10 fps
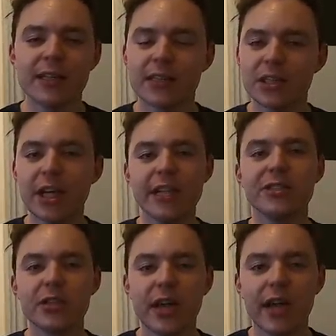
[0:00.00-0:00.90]
to
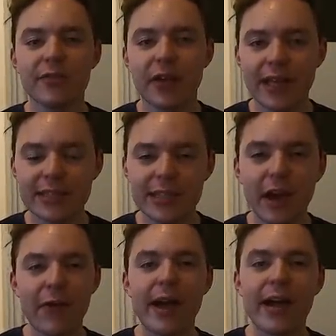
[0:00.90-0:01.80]
change your life and to
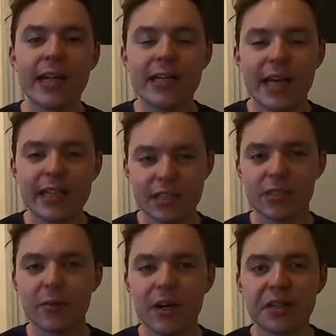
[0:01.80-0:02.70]
go out into
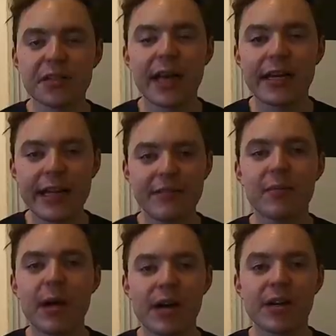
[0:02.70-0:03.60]
the world and leave
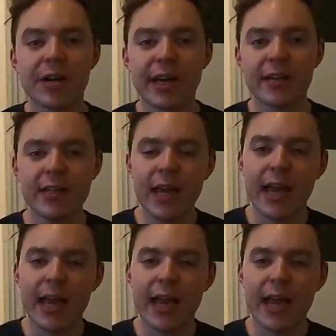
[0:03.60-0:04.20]
a mark on it.